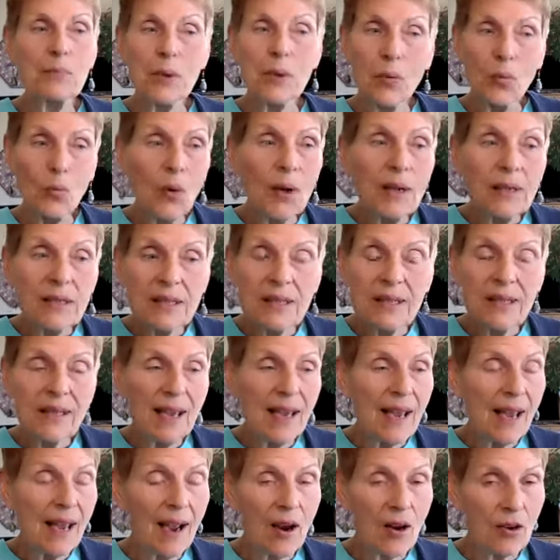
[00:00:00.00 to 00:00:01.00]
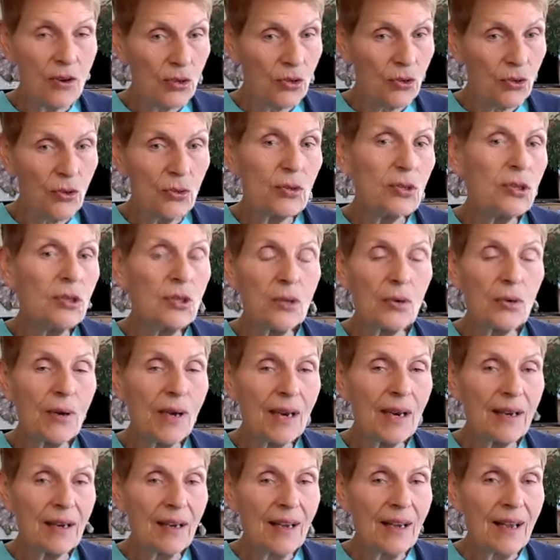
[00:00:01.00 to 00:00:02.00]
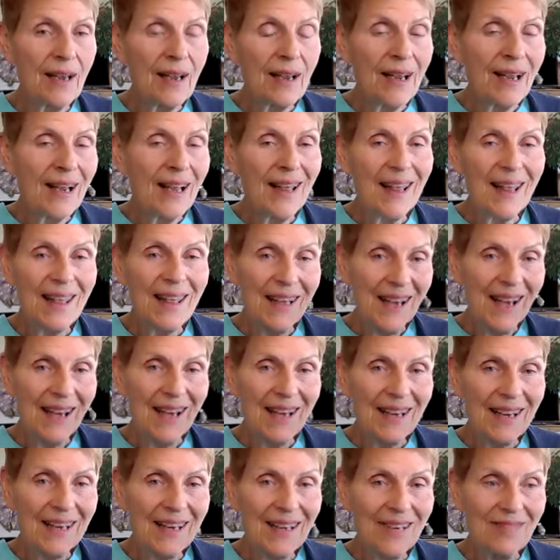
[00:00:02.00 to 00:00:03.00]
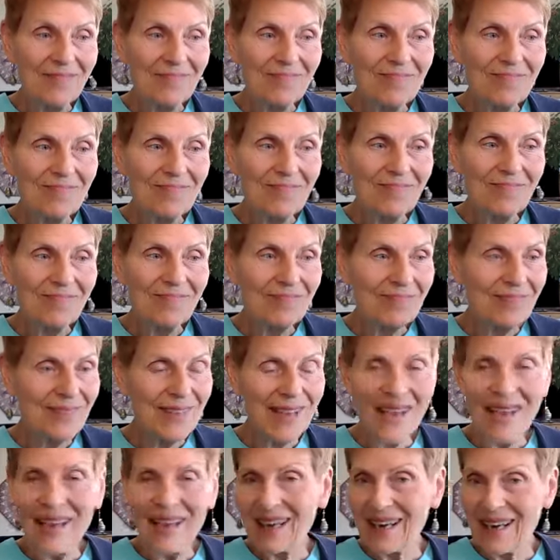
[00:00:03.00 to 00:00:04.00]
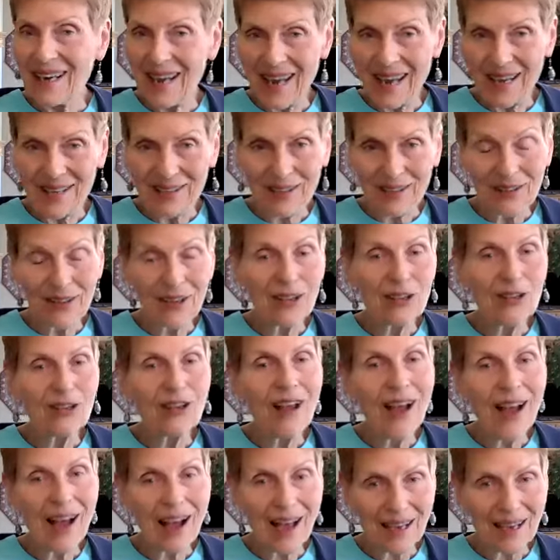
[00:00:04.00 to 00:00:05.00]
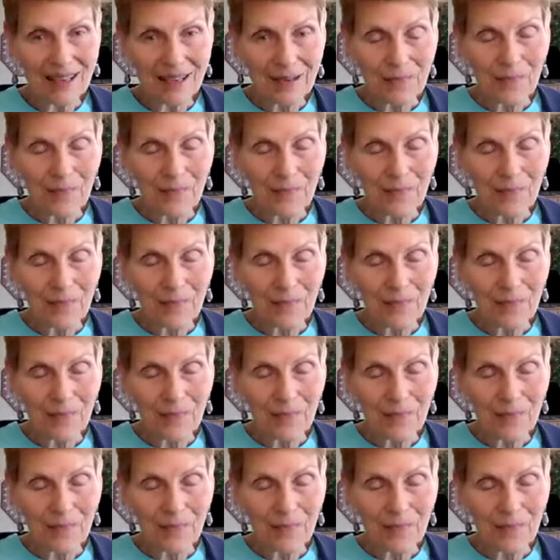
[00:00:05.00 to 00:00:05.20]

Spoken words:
But once they are used to it, then they can handle a lot.